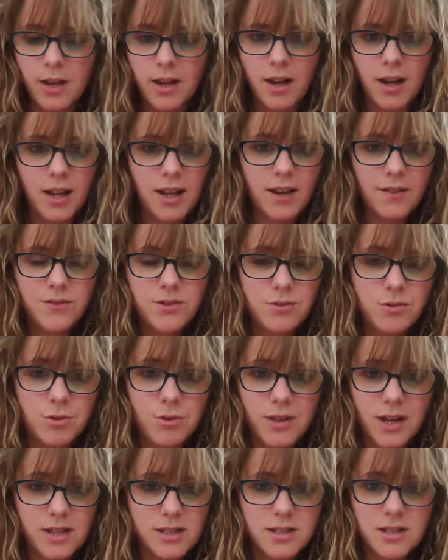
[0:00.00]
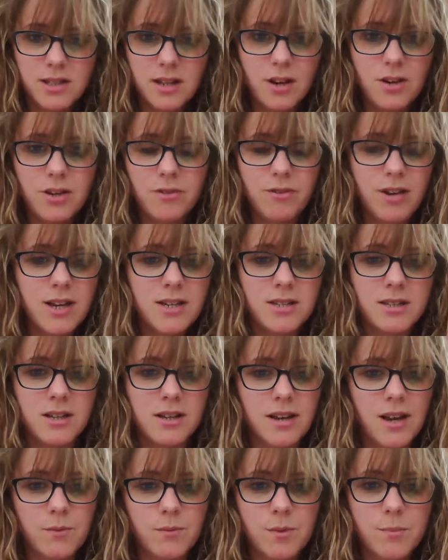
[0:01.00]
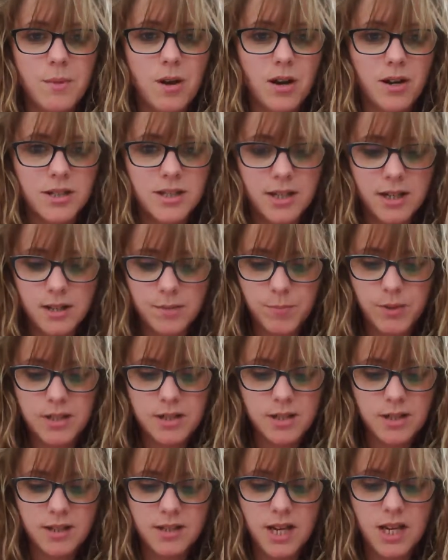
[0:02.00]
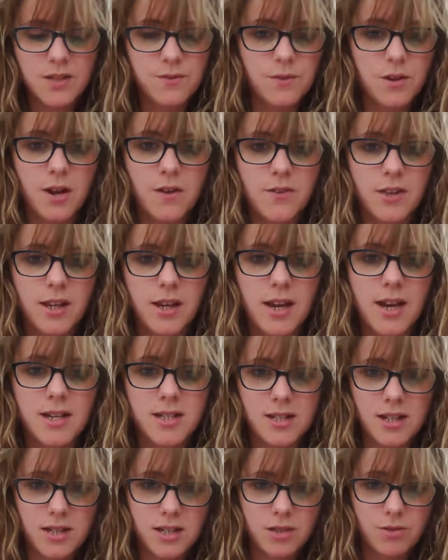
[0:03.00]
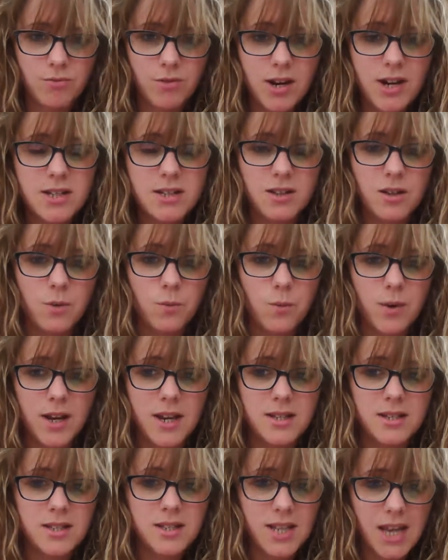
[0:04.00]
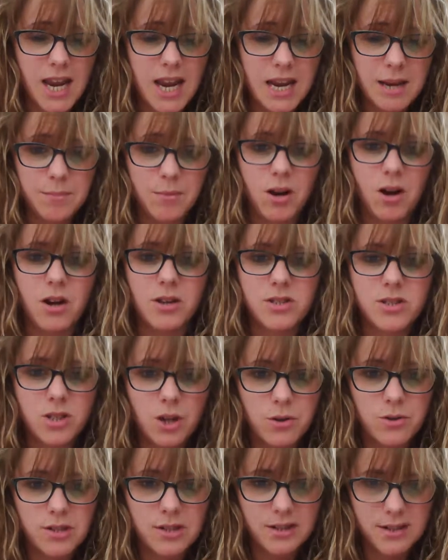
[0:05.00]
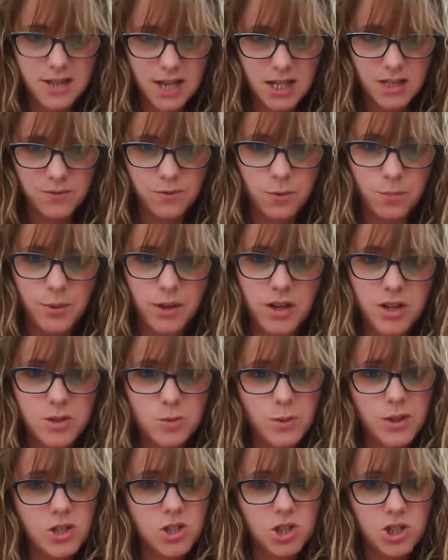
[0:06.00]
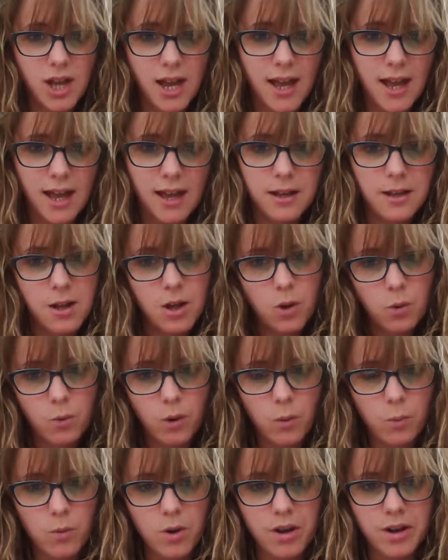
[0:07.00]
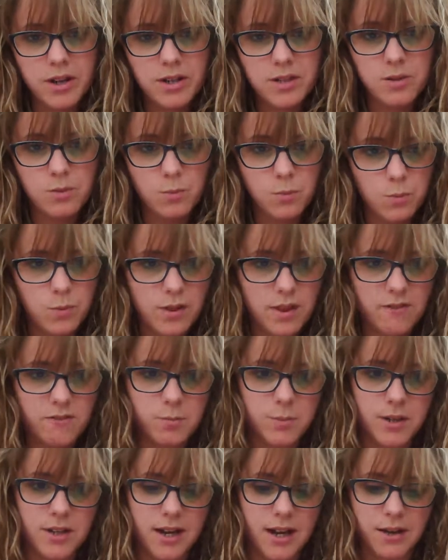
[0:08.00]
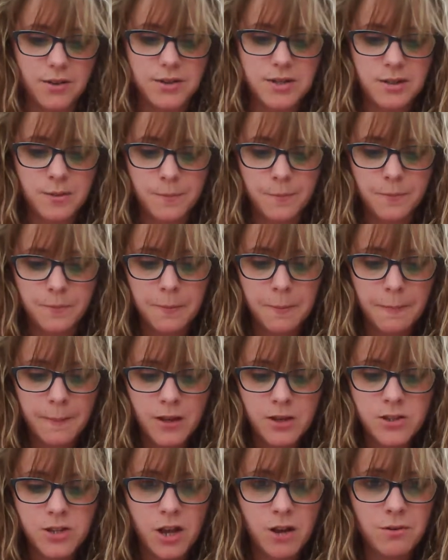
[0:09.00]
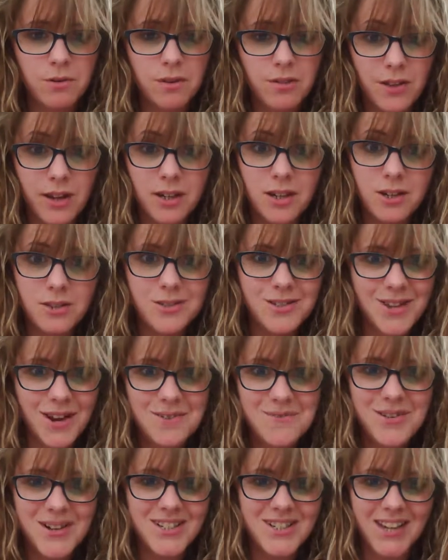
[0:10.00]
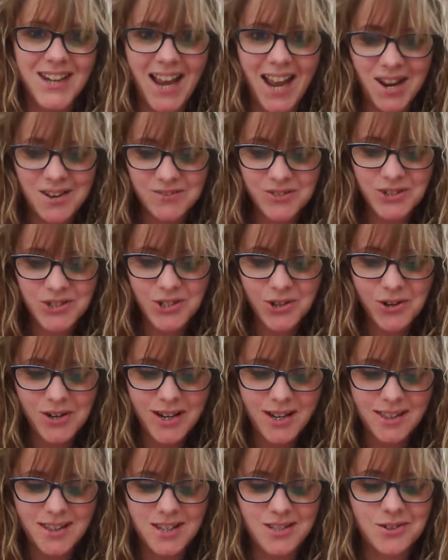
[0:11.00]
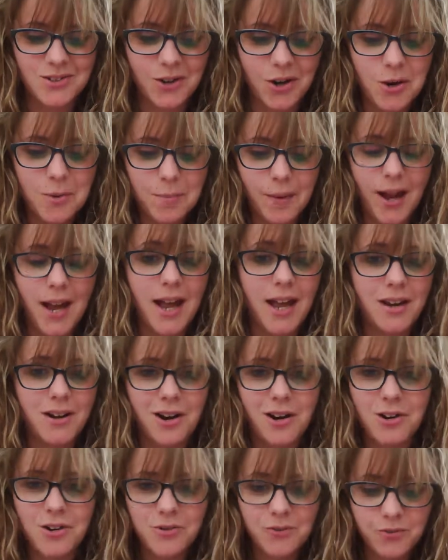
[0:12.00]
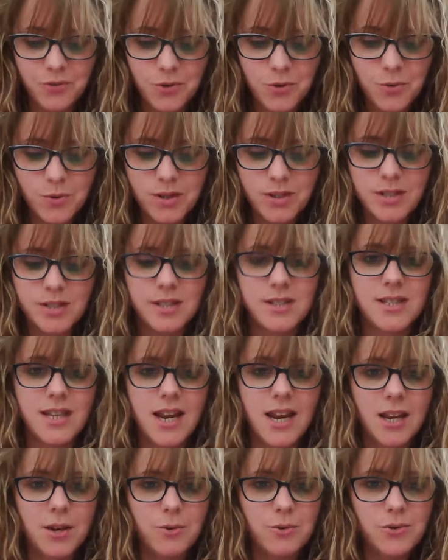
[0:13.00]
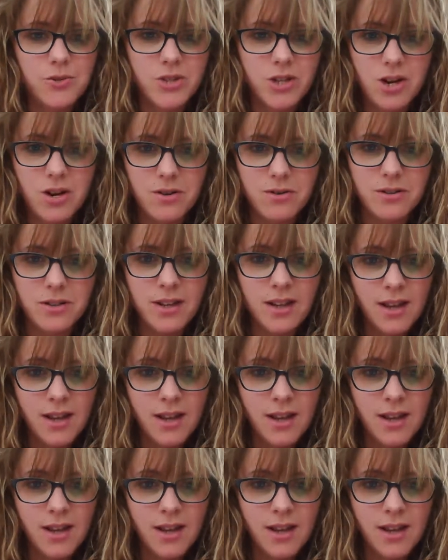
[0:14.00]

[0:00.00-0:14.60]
And after all, that's the only reason that network marketing has been successful over the years, and that's the reason that we as a team are so successful, because we share what works with everybody else. So thank you so much again for joining this group, and I look forward to seeing you all soon.